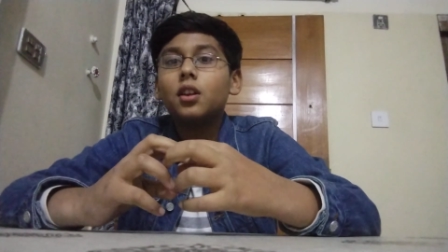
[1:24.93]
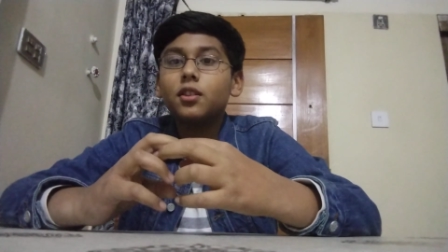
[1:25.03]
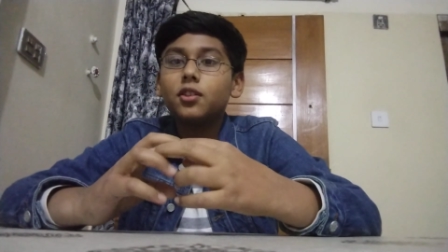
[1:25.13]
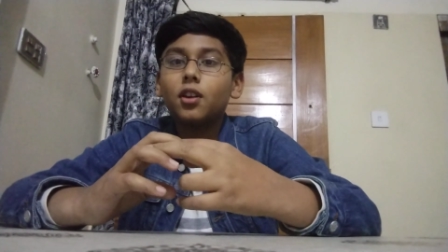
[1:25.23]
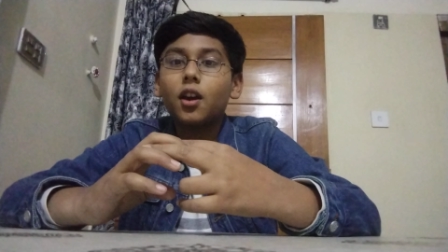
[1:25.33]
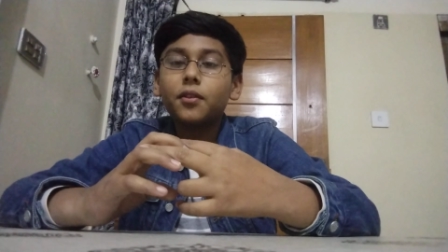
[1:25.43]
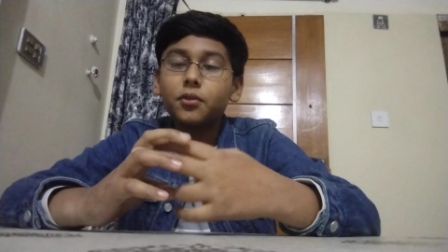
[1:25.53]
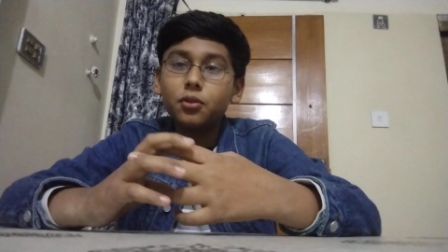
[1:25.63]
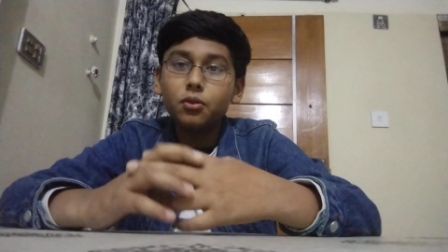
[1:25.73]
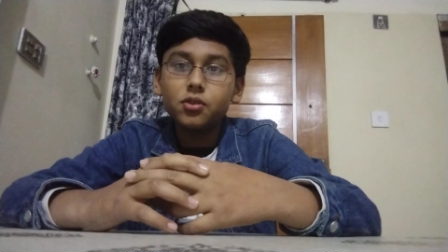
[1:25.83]
I've
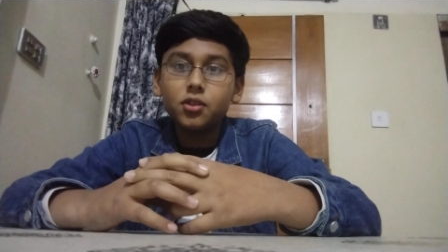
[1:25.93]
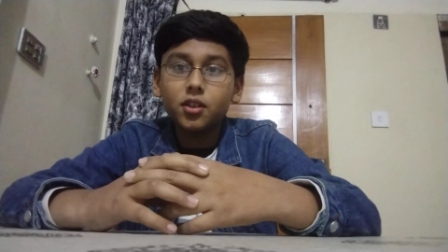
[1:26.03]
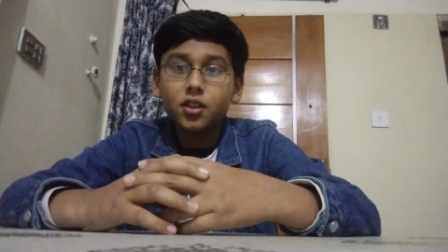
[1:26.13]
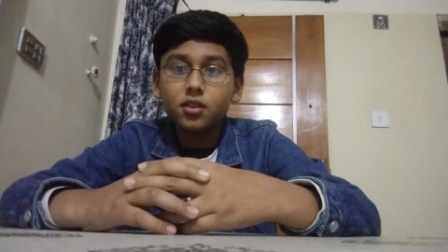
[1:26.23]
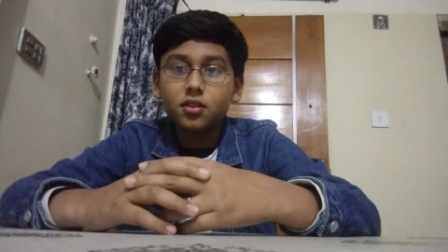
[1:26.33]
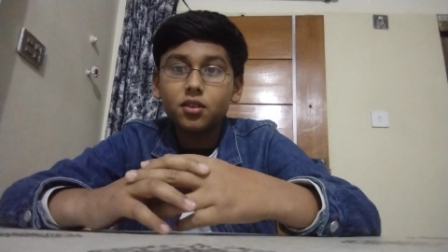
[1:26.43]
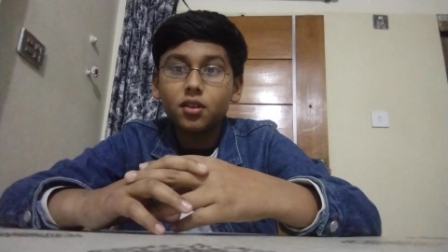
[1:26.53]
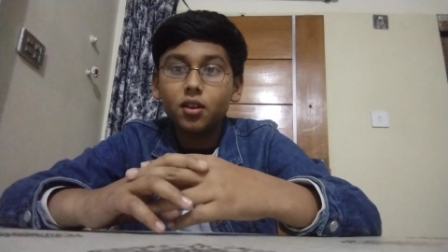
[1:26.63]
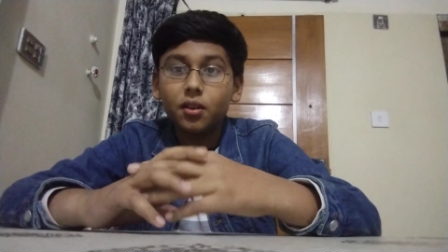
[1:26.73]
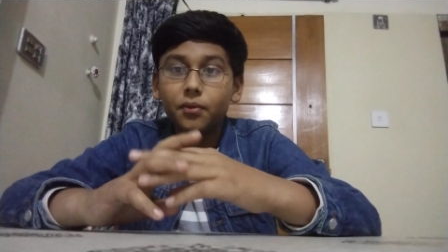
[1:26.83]
used these
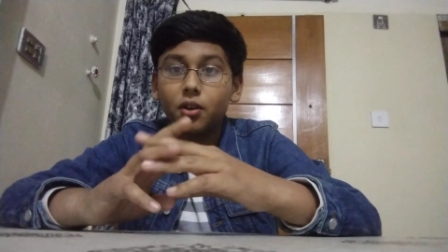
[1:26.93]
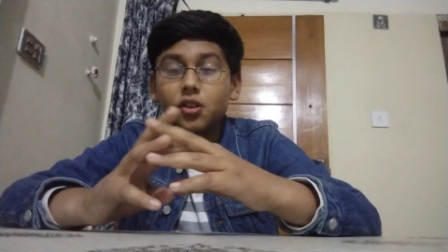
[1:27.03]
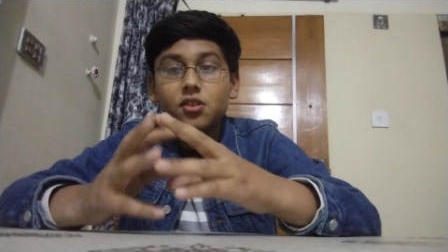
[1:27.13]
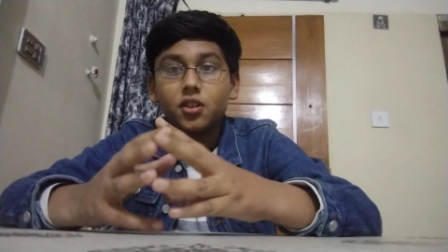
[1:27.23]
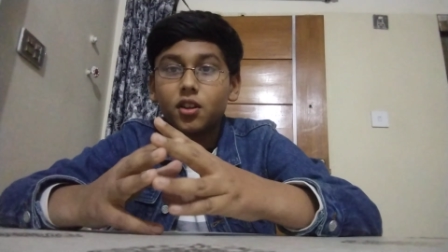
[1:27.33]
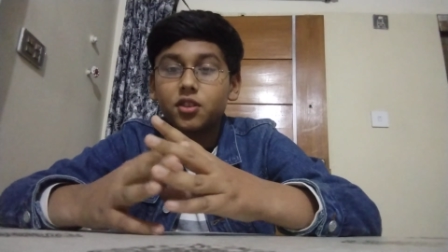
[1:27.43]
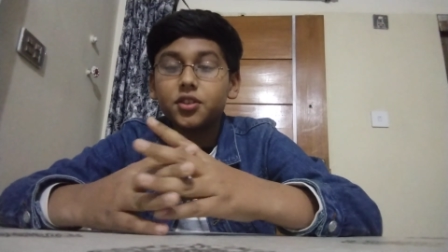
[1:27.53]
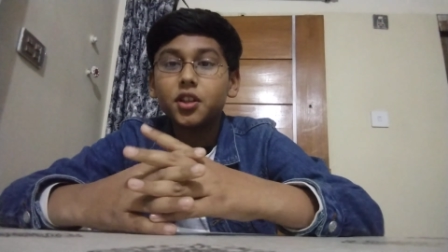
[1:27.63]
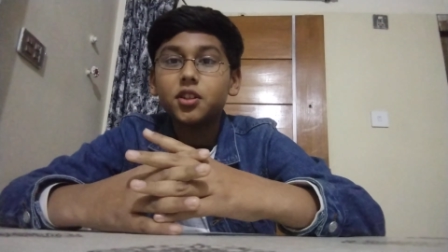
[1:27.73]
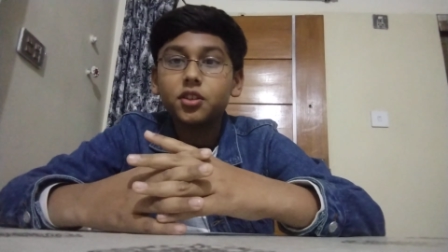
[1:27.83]
words in a
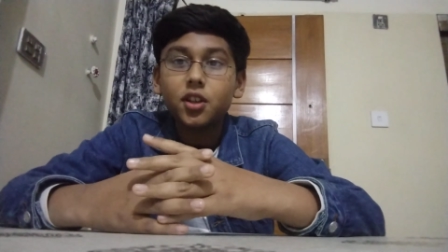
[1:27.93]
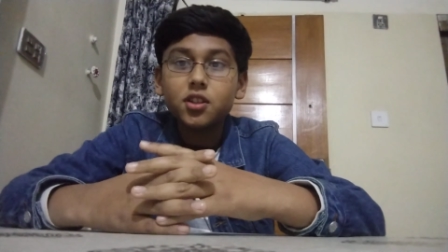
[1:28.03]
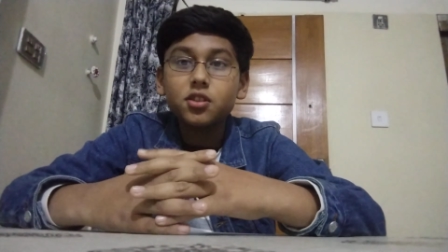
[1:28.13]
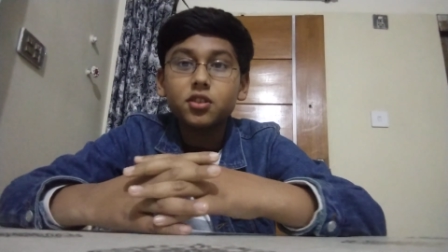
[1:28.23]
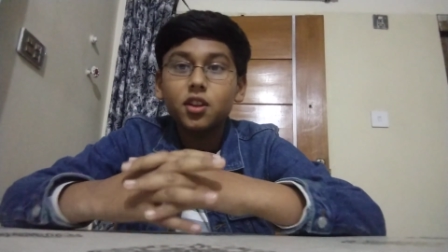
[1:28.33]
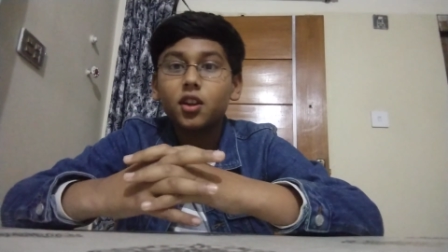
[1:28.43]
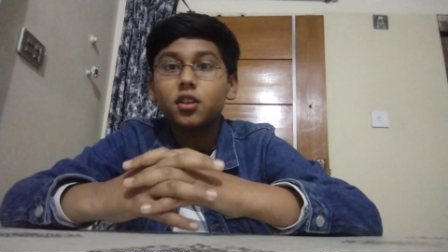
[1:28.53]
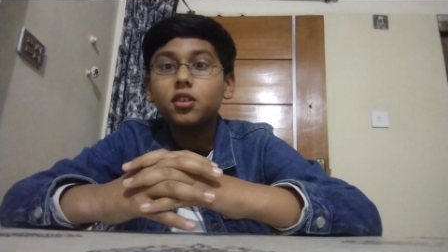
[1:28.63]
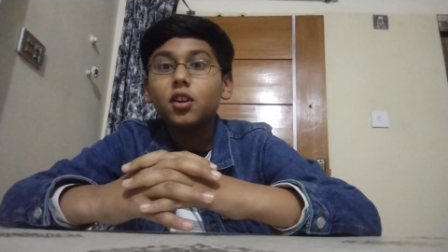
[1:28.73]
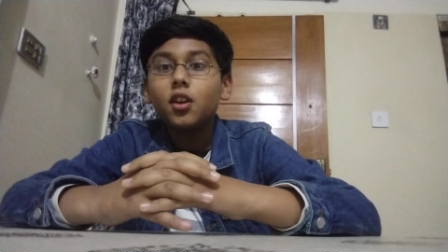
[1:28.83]
sentence,
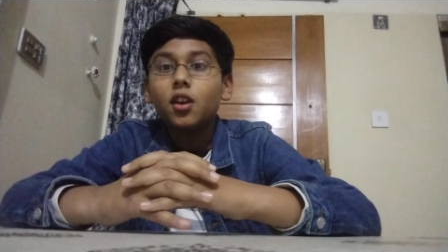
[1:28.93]
and